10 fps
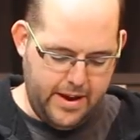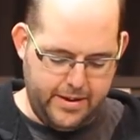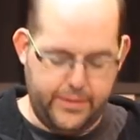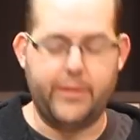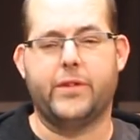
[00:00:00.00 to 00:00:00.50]

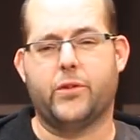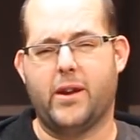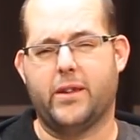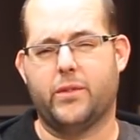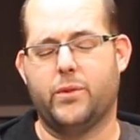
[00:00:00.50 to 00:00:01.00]
It is 50
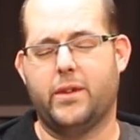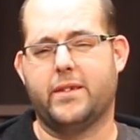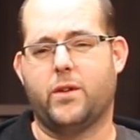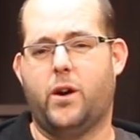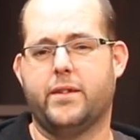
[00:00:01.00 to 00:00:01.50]
credits, so it
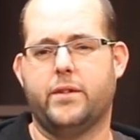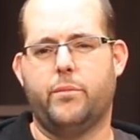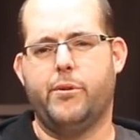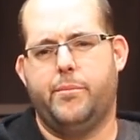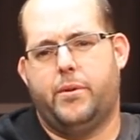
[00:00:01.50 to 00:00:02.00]
does cost a
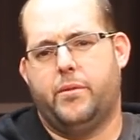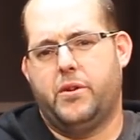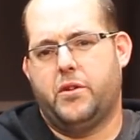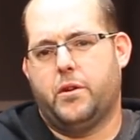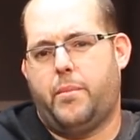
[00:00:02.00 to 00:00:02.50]
little bit, but
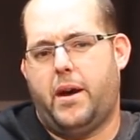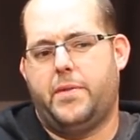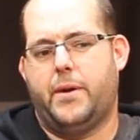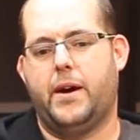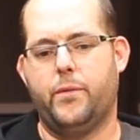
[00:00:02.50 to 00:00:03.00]
when you
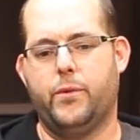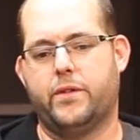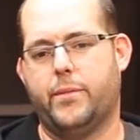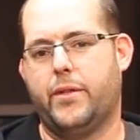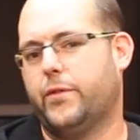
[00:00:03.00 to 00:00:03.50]
combine that
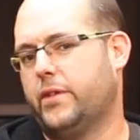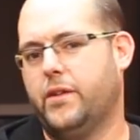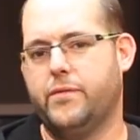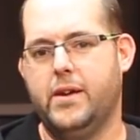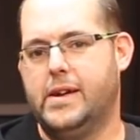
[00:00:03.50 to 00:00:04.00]
with some other
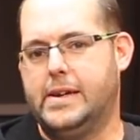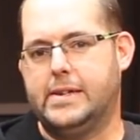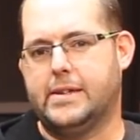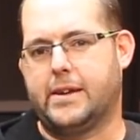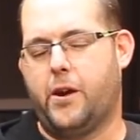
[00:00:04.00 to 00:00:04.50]
stuff,
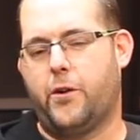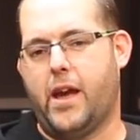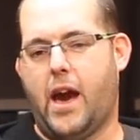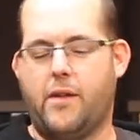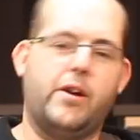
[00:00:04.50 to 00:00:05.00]
like I
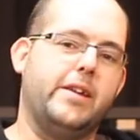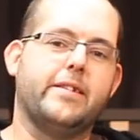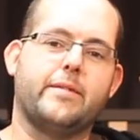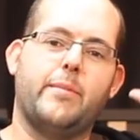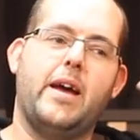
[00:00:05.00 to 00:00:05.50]
already have
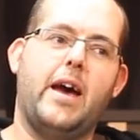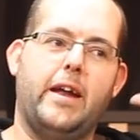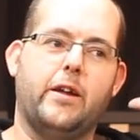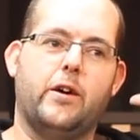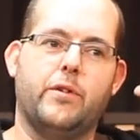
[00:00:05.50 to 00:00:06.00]
ideas in my
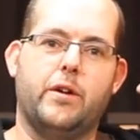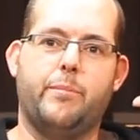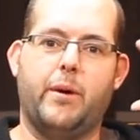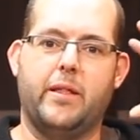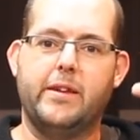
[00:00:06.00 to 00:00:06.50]
head
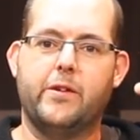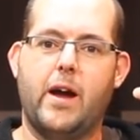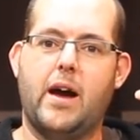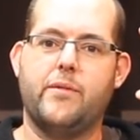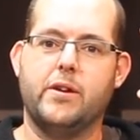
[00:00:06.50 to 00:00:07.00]
of my
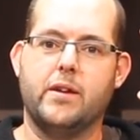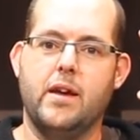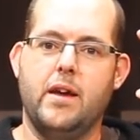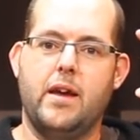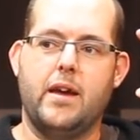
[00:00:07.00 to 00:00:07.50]
leader
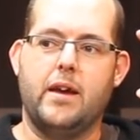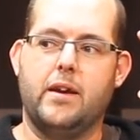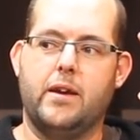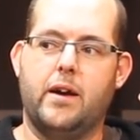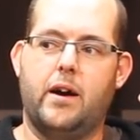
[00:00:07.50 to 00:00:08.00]
having
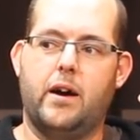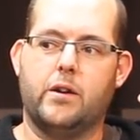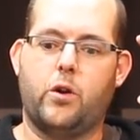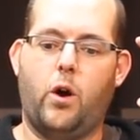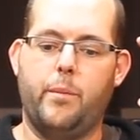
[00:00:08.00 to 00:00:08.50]

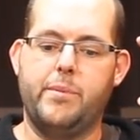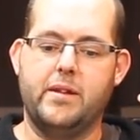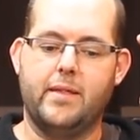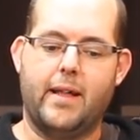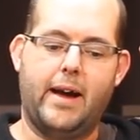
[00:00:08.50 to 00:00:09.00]
a
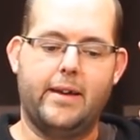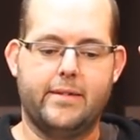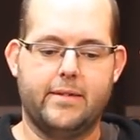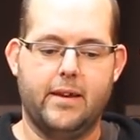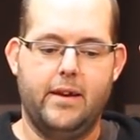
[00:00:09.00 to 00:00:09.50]
combi
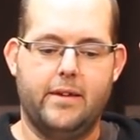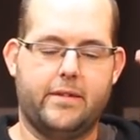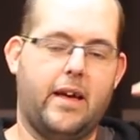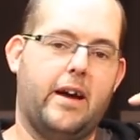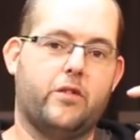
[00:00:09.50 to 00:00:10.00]
las
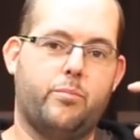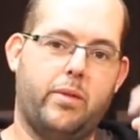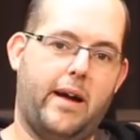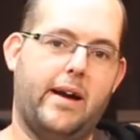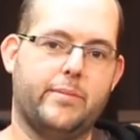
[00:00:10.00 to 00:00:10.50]
/
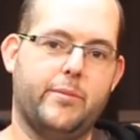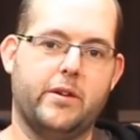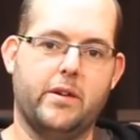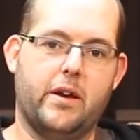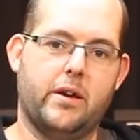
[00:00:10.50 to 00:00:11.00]

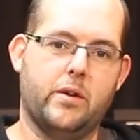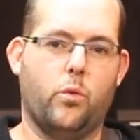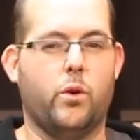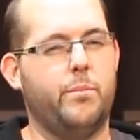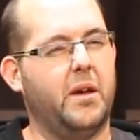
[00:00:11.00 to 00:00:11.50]
plasma gun,
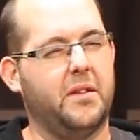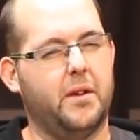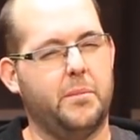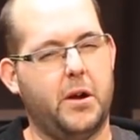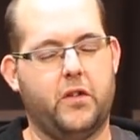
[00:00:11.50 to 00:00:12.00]
or
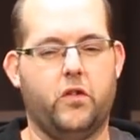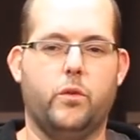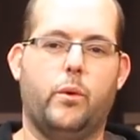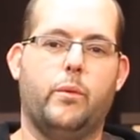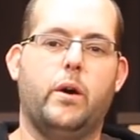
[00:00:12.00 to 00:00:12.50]
melta, I'm not
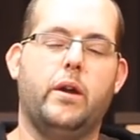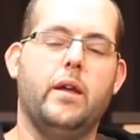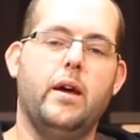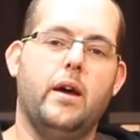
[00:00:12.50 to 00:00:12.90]
sure what one,